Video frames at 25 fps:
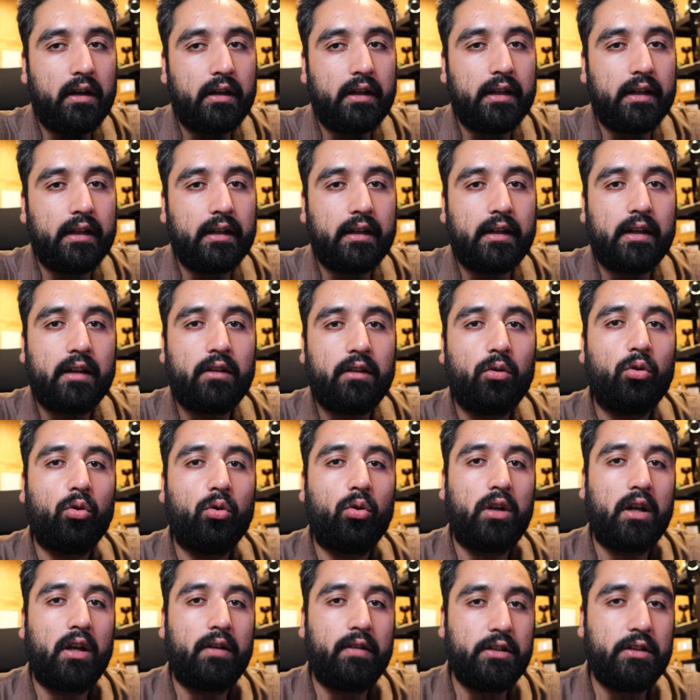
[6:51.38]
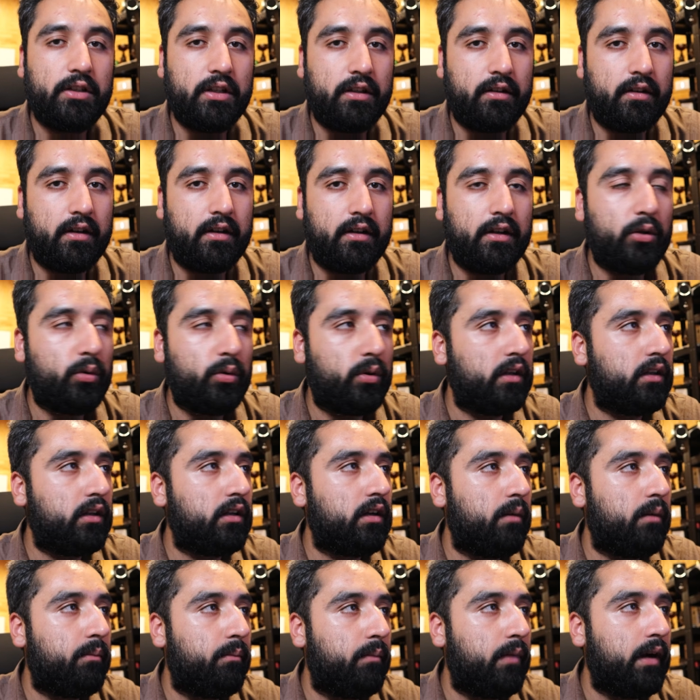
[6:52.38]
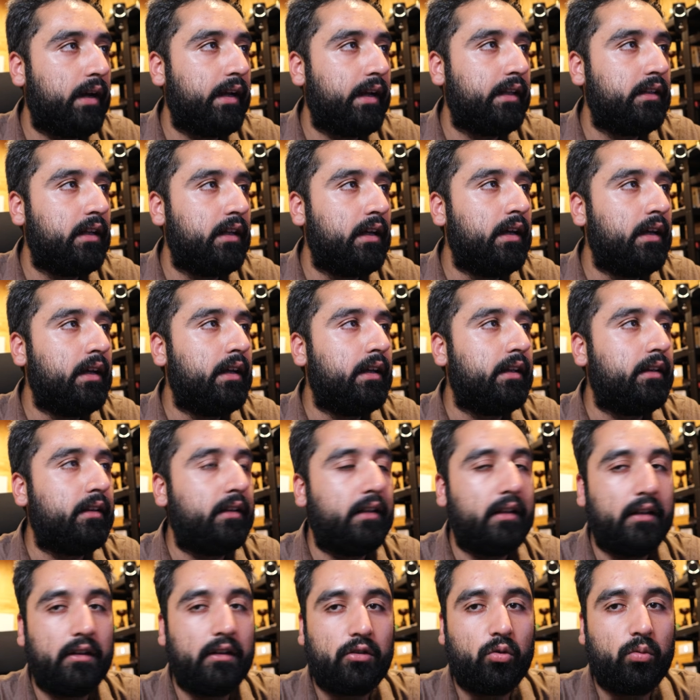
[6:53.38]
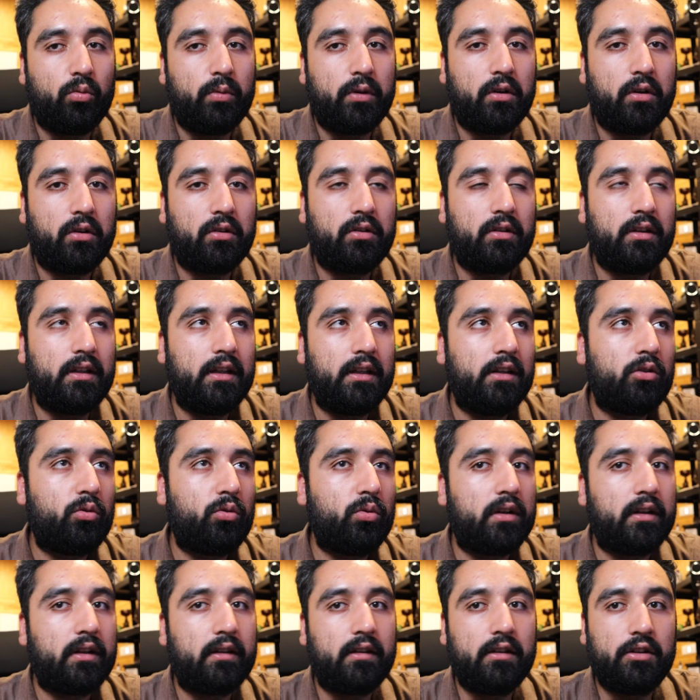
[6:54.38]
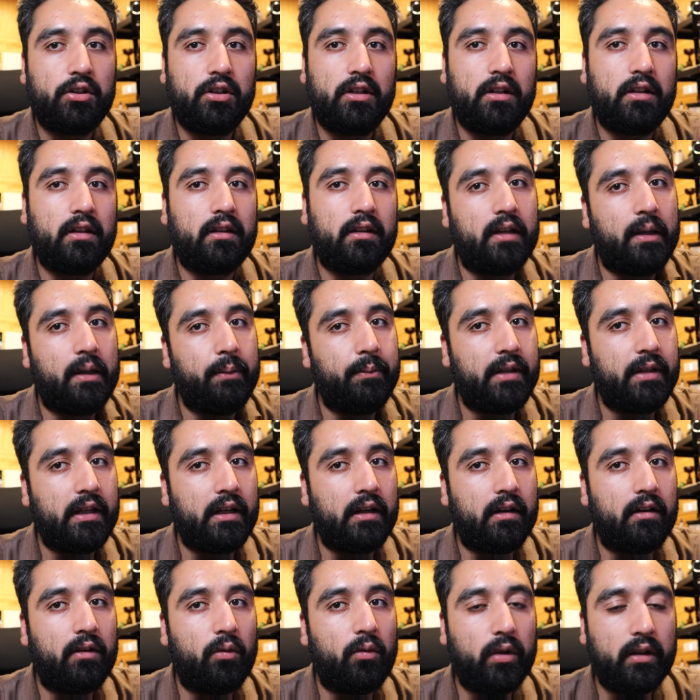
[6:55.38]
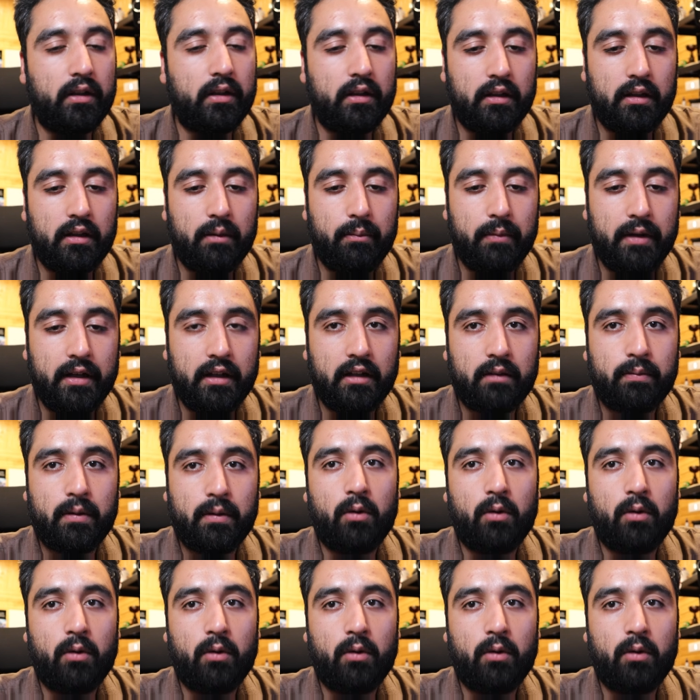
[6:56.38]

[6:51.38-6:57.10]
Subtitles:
case you don't have a generator, you can combine these two because these two are essentially the same thing. When the mains power is